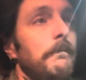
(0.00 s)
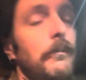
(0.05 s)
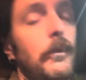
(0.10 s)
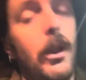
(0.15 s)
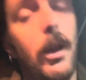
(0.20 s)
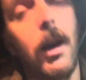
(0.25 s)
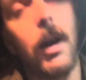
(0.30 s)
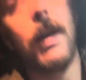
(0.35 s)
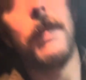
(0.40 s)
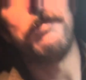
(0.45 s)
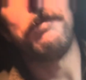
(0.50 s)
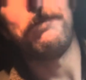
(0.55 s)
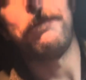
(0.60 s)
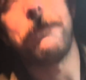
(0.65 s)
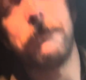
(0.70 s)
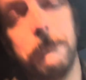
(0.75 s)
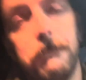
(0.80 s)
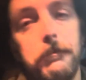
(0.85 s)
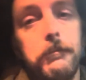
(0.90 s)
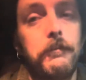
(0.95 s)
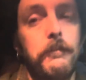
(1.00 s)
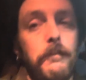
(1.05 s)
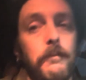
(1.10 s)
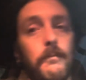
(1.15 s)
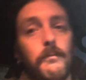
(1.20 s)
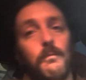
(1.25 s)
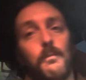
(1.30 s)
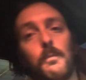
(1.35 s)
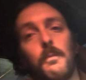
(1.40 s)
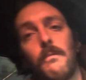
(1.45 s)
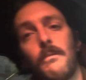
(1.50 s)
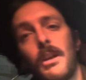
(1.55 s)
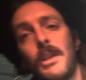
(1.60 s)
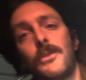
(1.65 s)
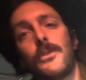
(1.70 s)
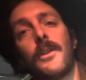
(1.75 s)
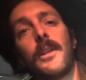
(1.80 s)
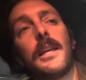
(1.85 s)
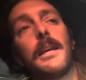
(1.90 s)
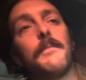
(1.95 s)

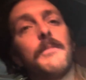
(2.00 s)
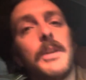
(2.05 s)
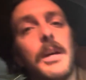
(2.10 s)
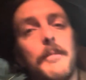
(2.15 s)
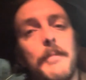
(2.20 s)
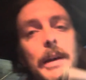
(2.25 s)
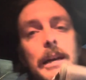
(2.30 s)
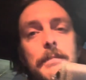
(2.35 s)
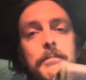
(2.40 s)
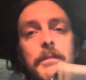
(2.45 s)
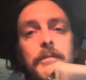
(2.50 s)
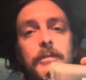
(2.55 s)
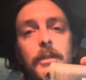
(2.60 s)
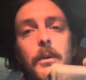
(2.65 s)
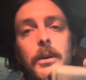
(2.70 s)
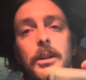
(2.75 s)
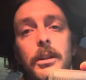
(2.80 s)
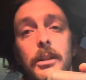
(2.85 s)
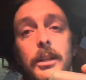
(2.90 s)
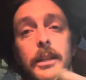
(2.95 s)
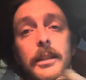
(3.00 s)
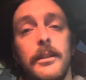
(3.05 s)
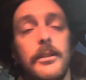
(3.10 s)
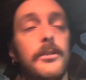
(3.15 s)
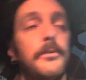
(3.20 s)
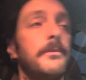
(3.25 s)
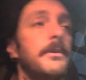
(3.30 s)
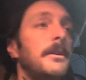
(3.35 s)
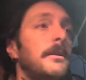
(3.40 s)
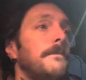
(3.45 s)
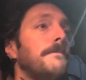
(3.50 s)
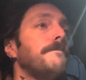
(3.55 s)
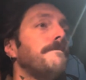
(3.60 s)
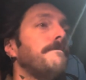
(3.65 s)
So they hit me up, asked me if I wanted to look at this one.